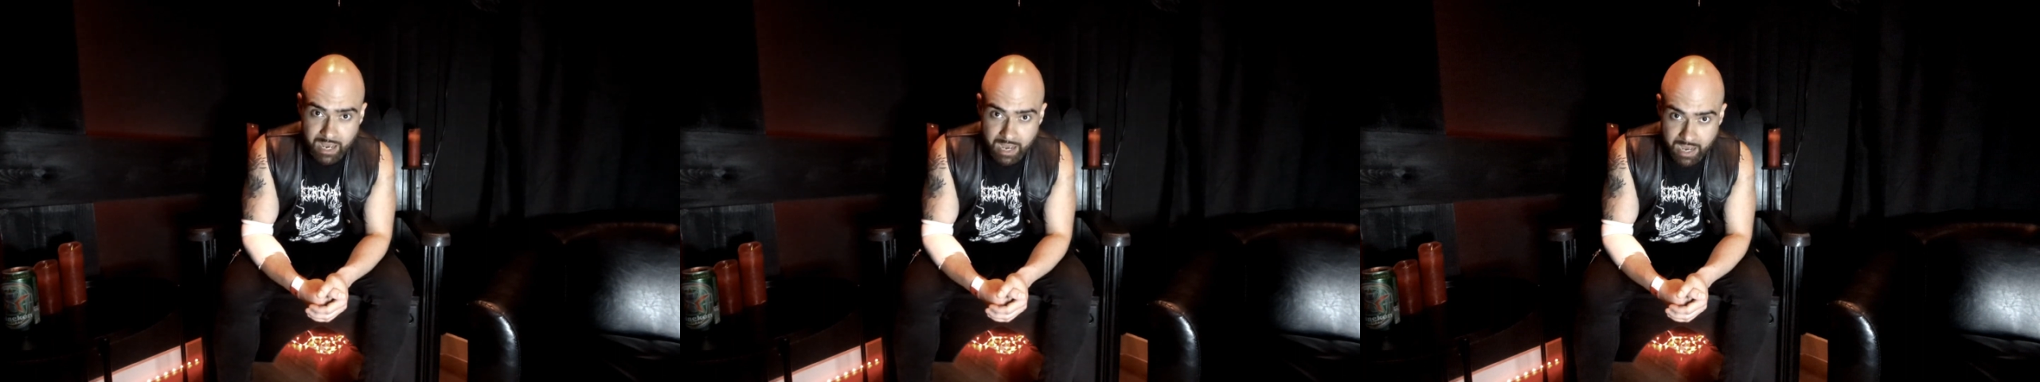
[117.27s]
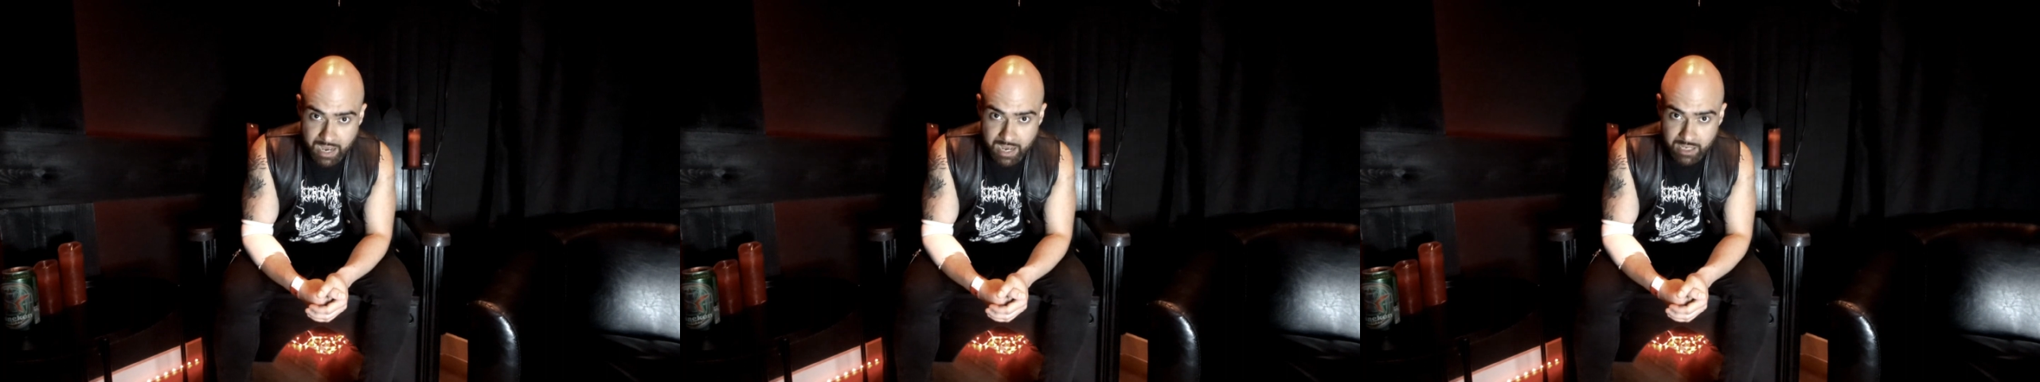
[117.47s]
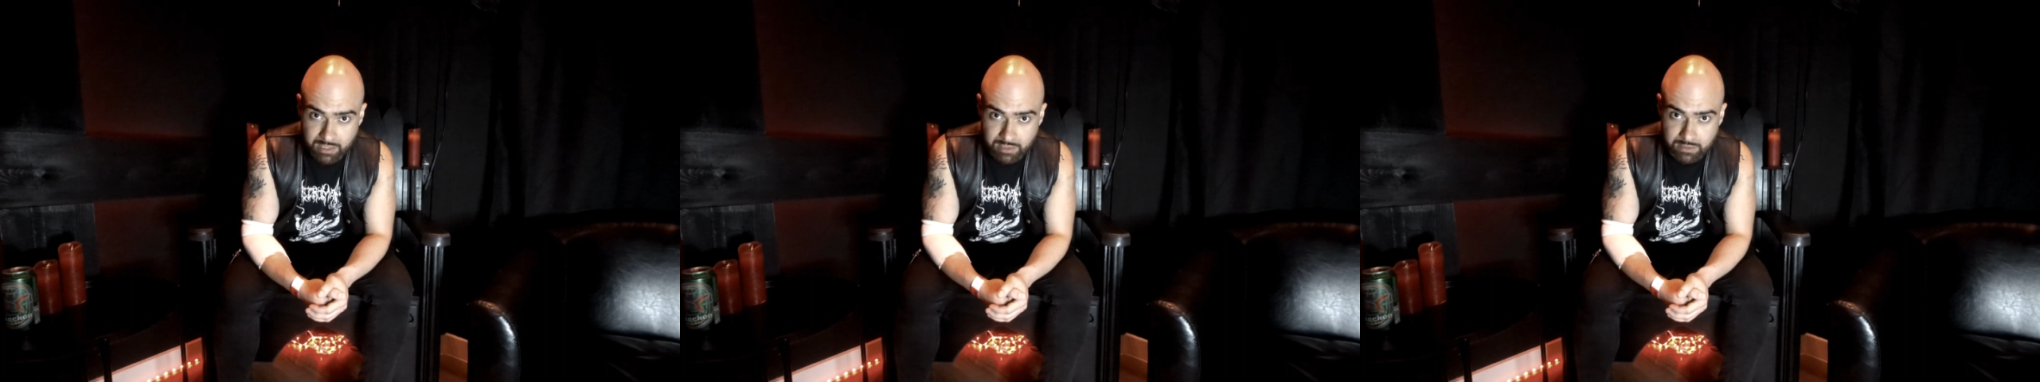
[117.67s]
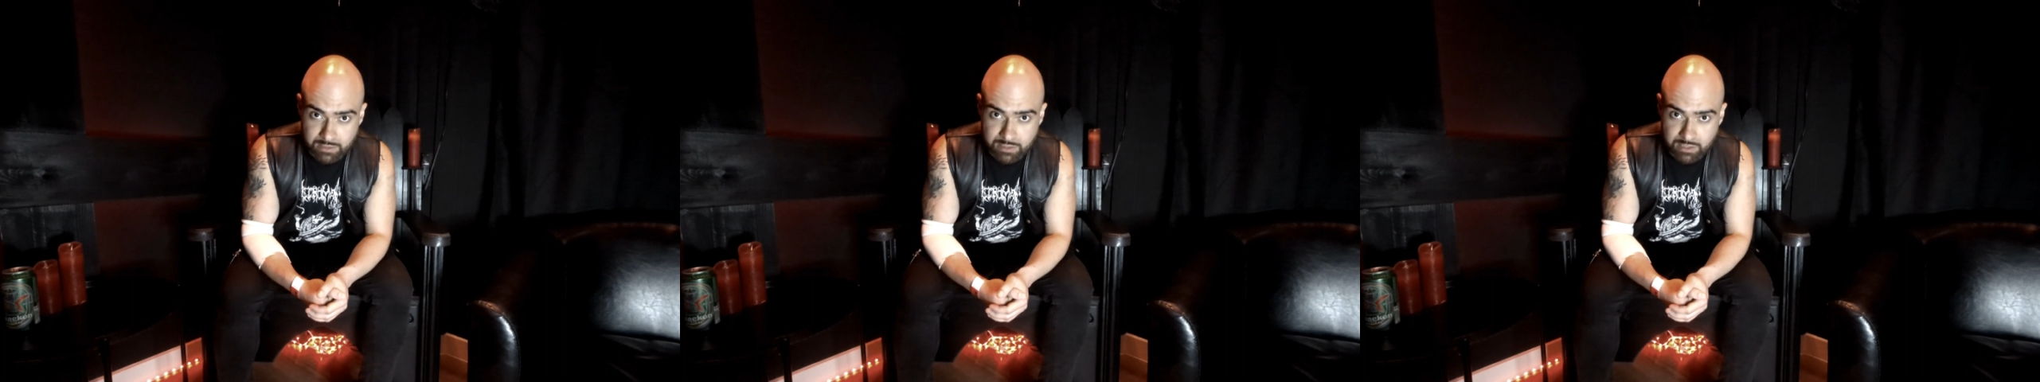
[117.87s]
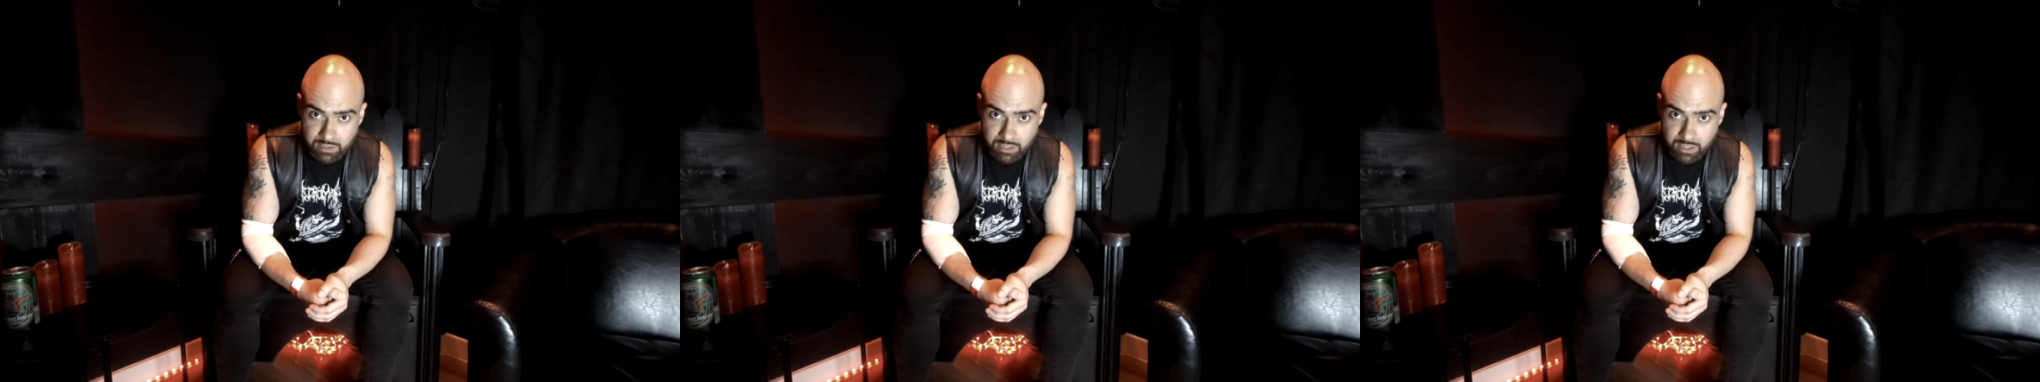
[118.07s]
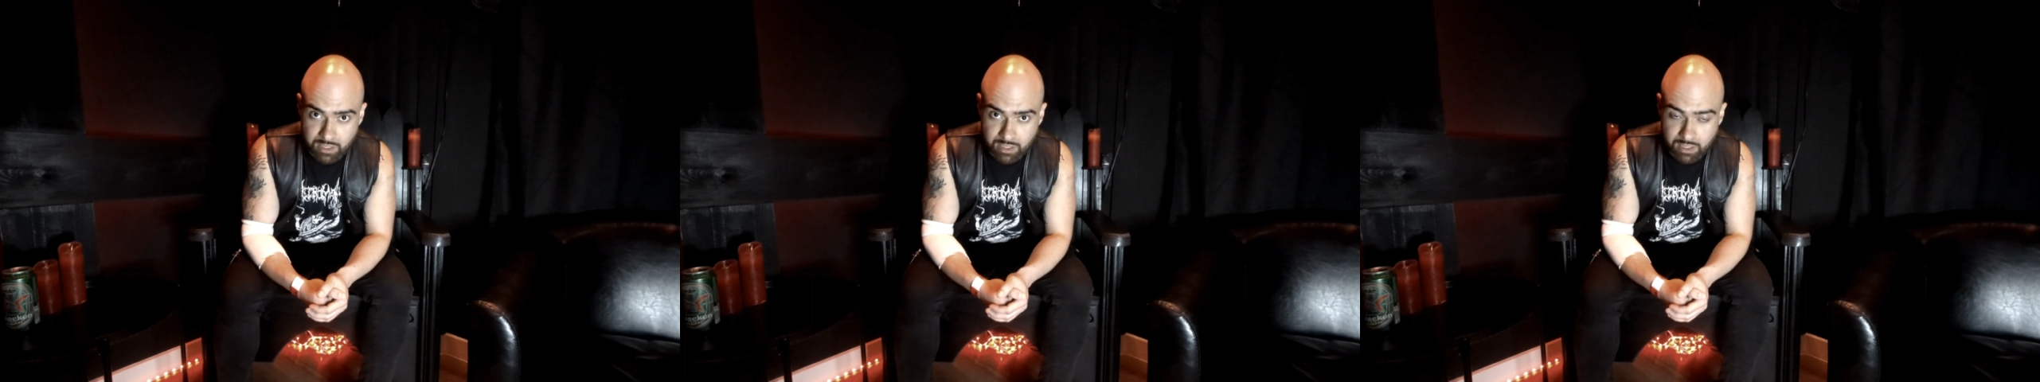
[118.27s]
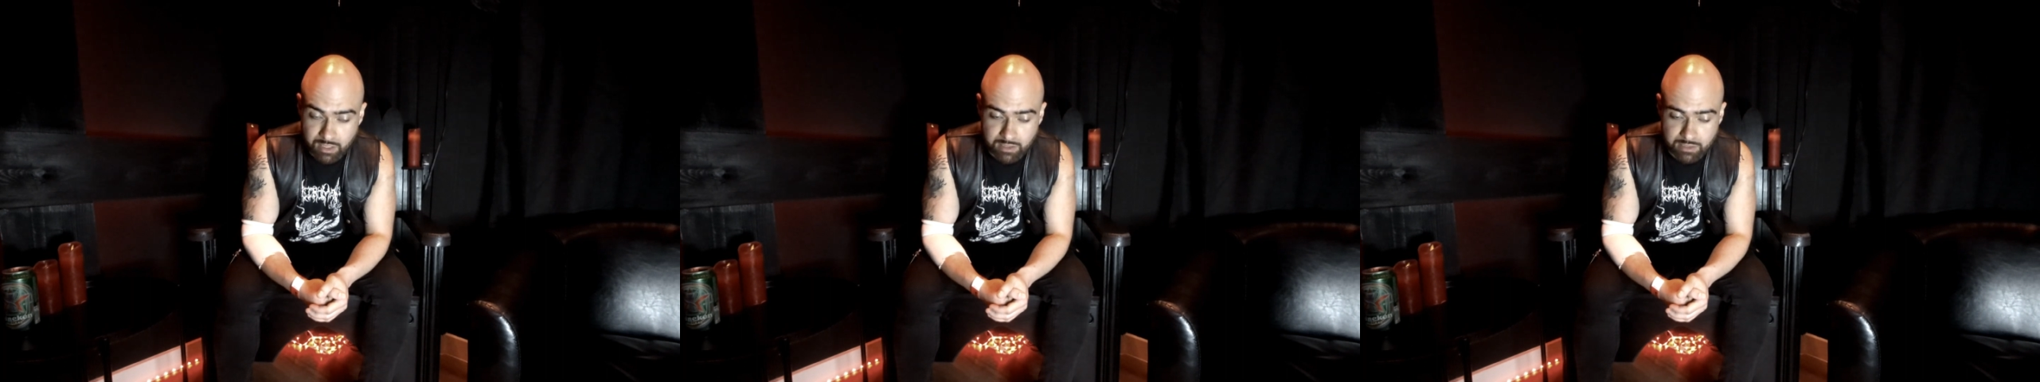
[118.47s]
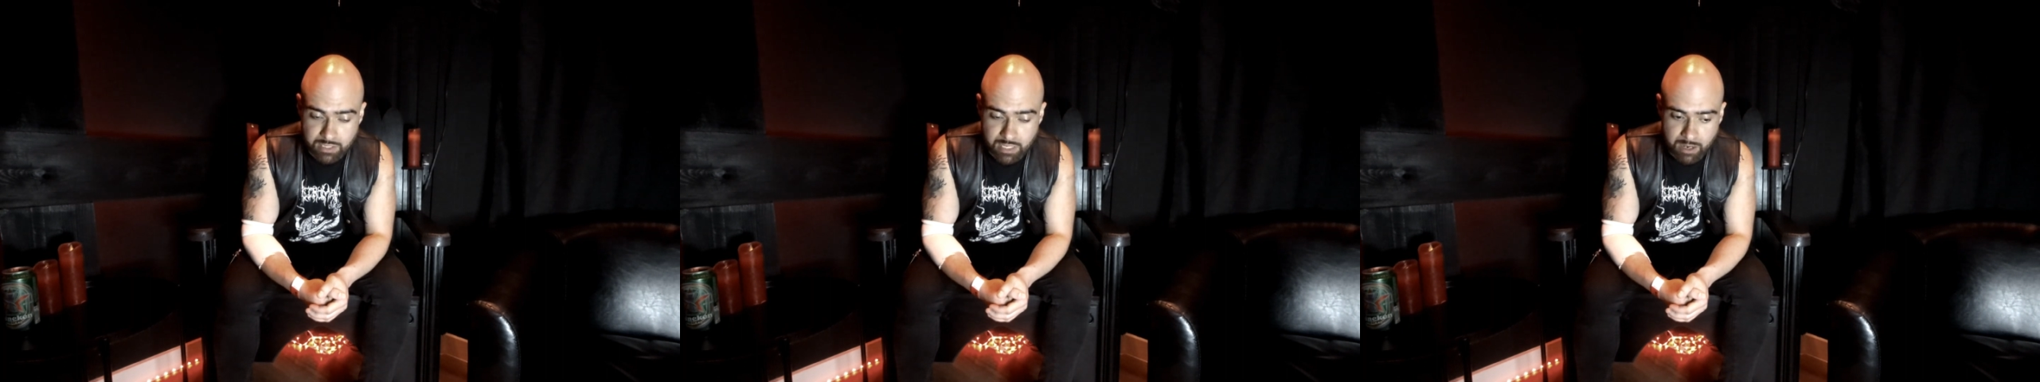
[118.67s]
And
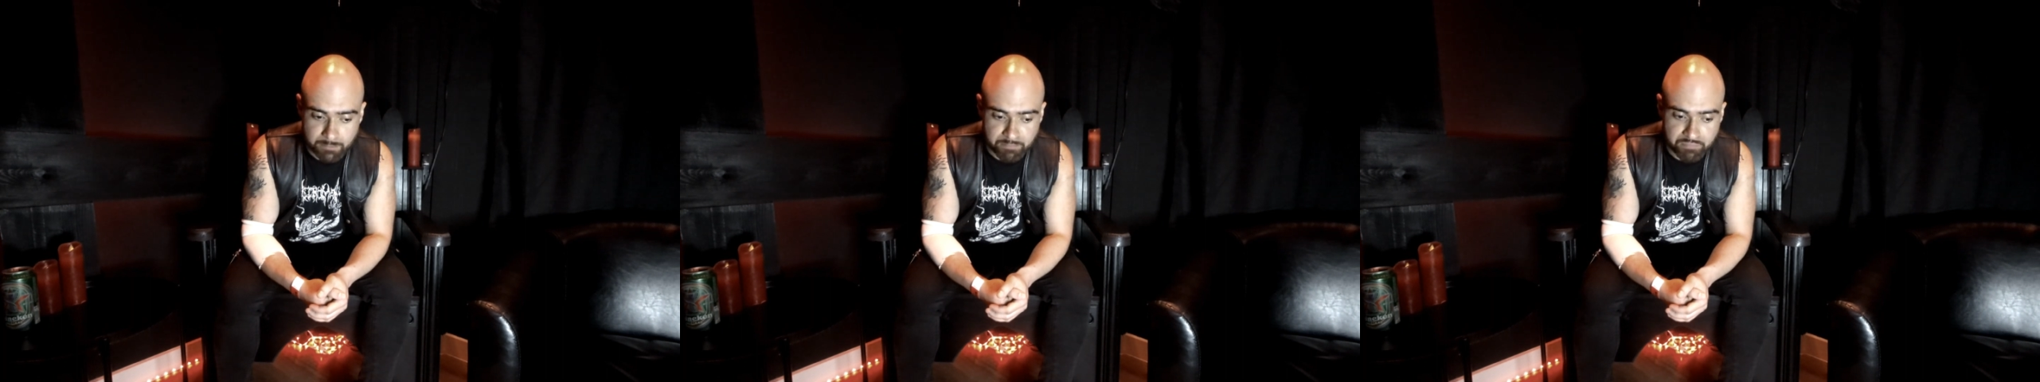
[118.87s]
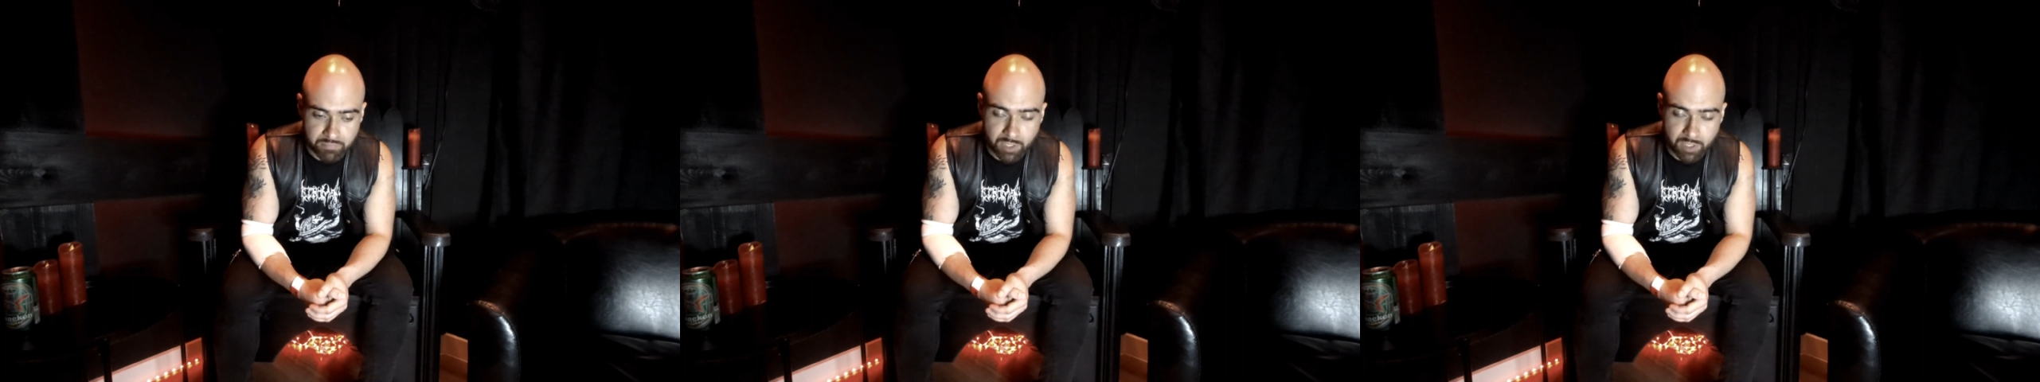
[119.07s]
uh, yeah,